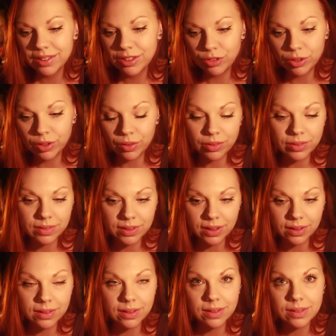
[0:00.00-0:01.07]
you can also
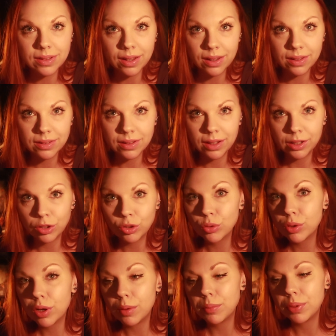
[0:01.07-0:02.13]
take this as like a new
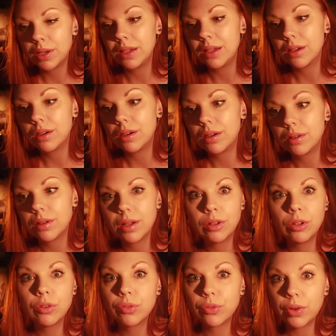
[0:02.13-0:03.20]
company or a
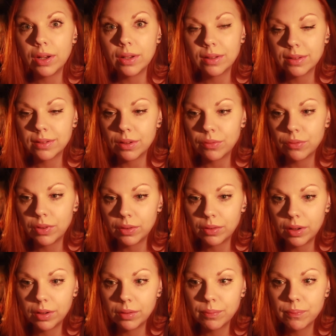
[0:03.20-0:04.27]
new friend or something,
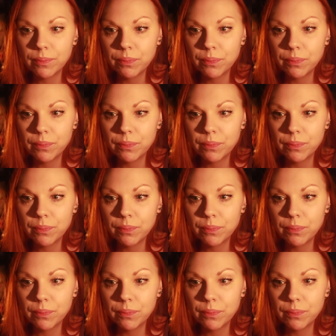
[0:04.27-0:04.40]
right?